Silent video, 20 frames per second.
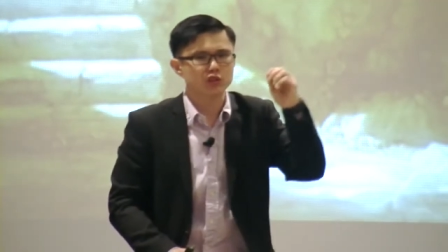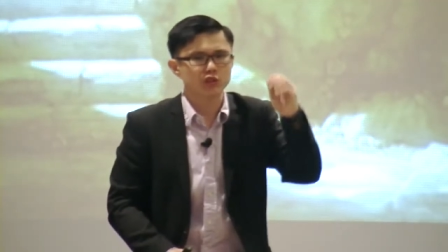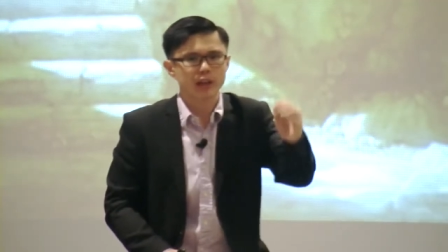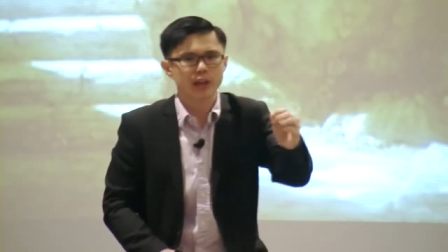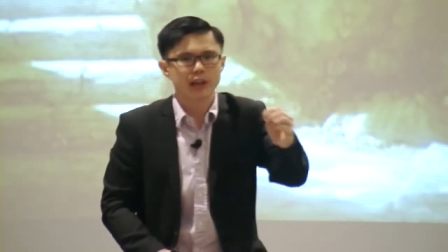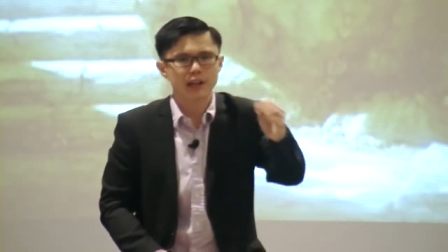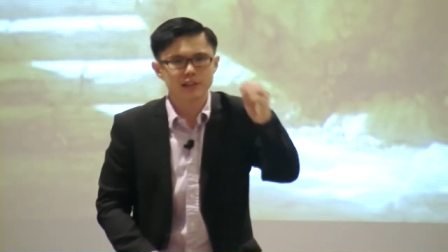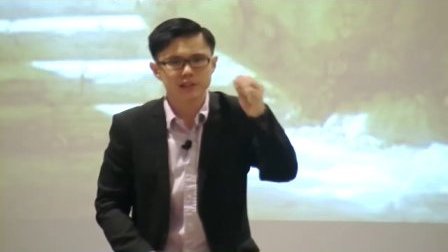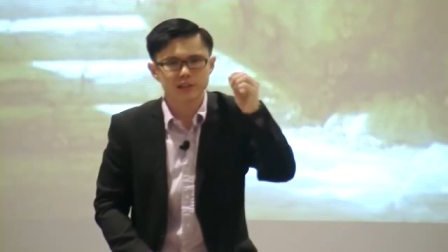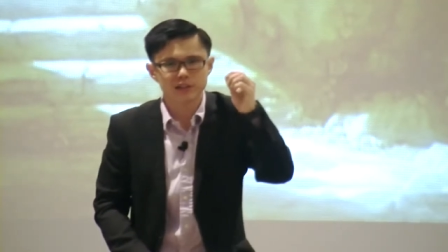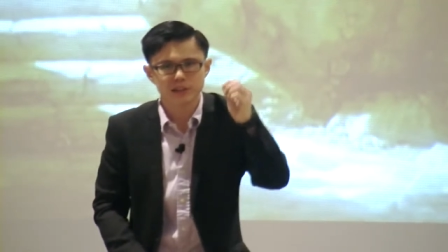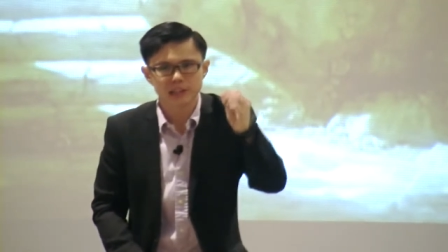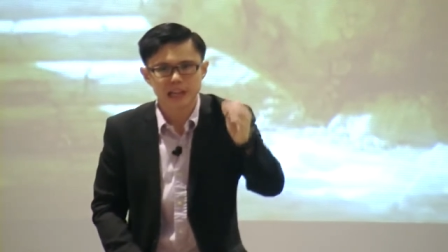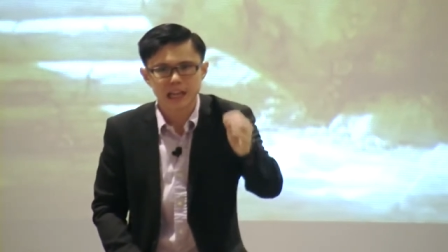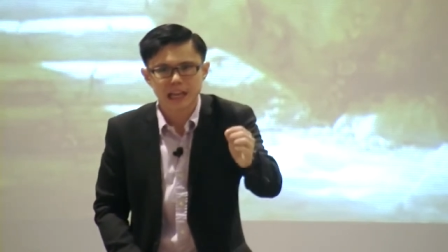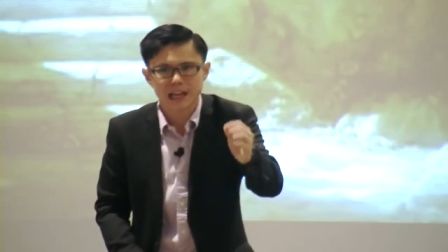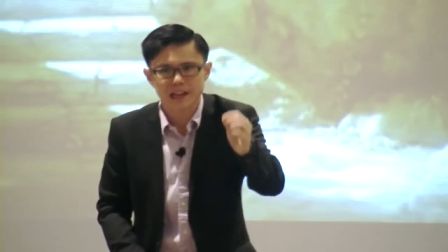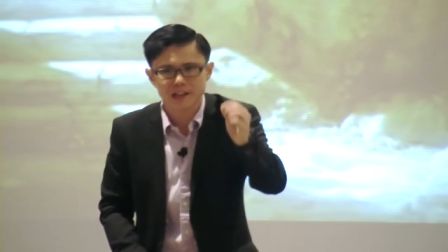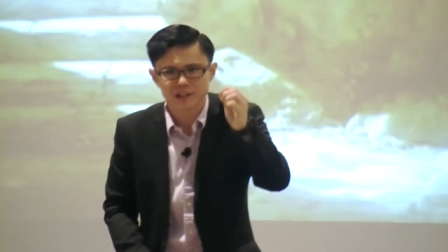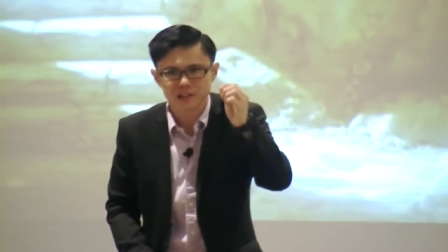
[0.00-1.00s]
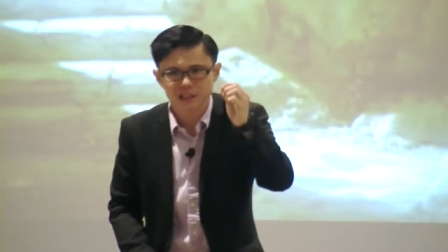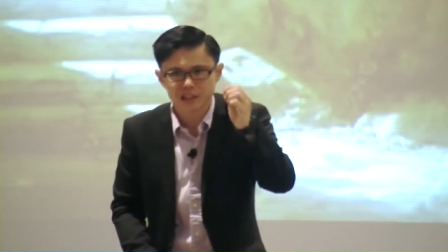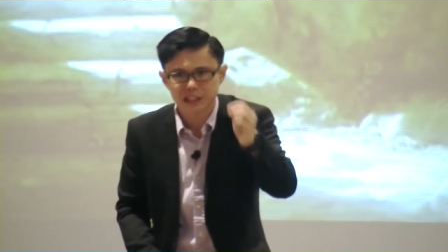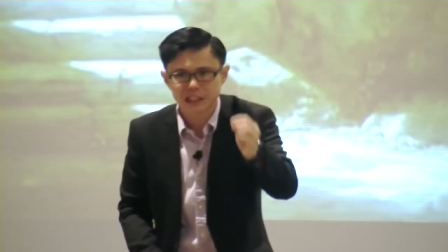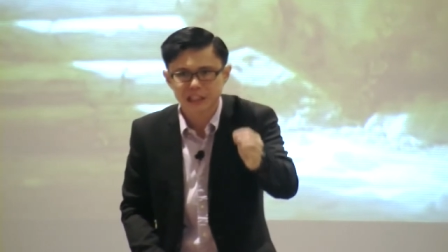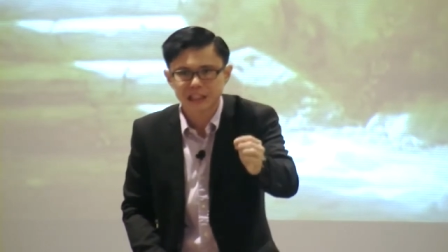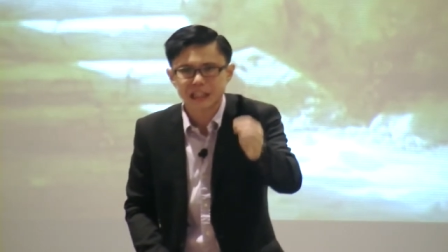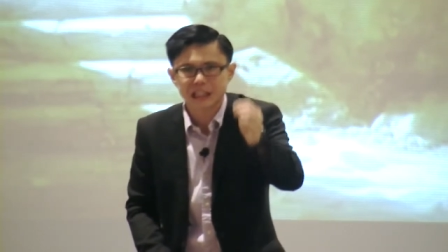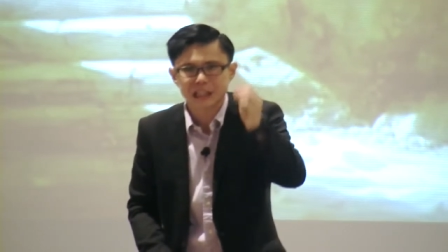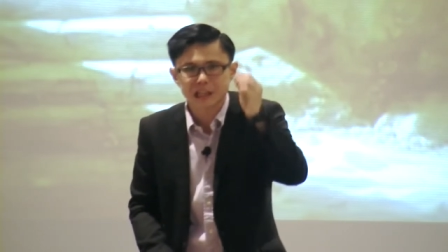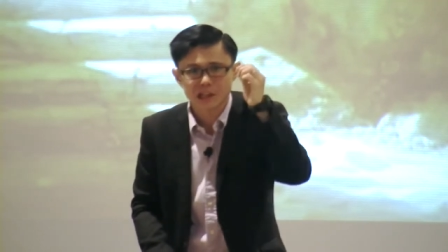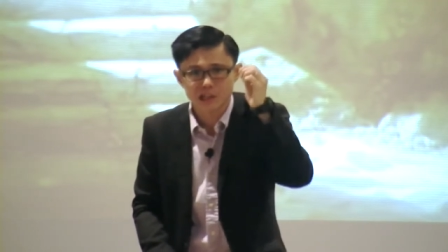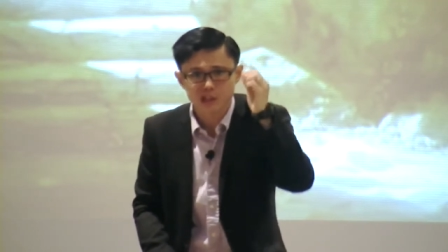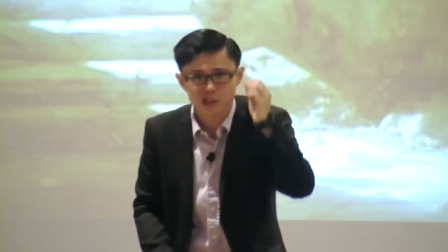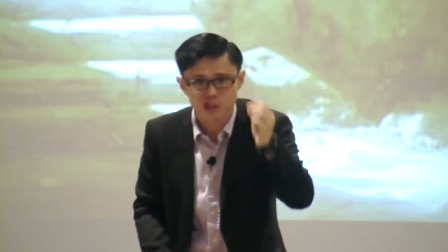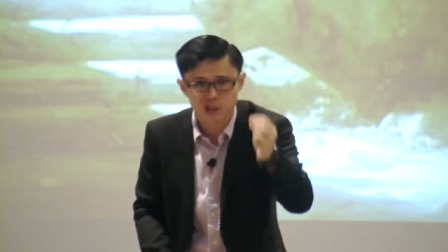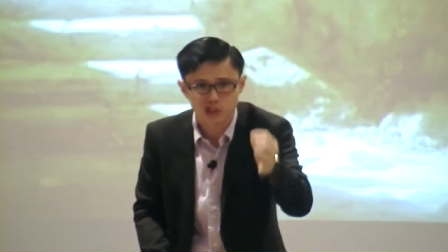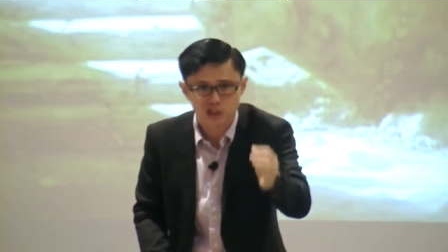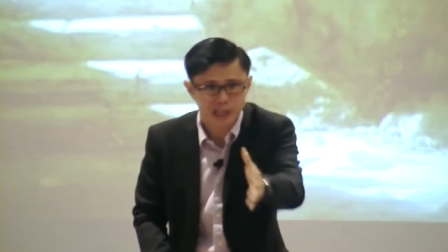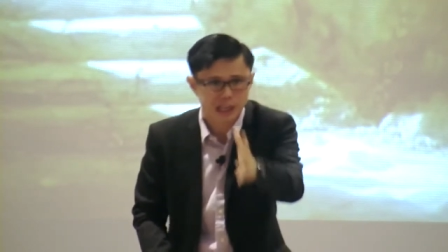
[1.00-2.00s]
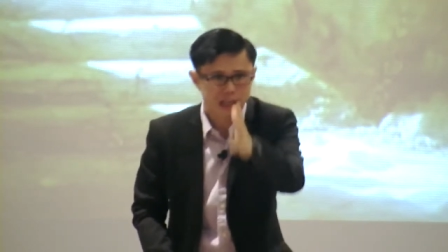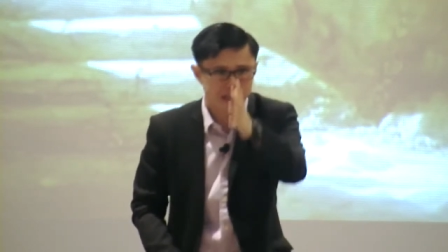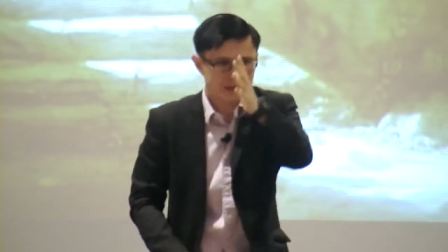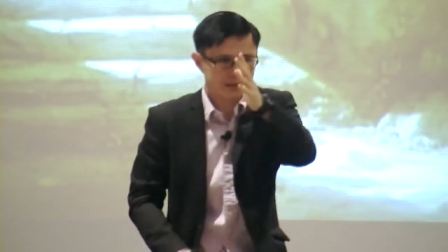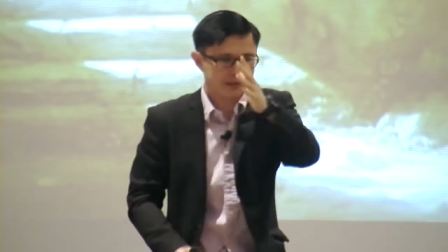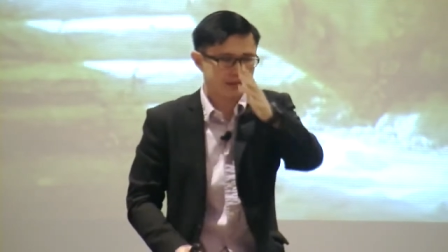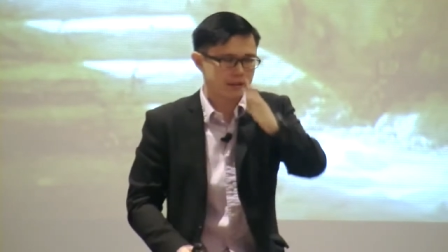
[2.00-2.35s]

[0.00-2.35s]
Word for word: just as He said.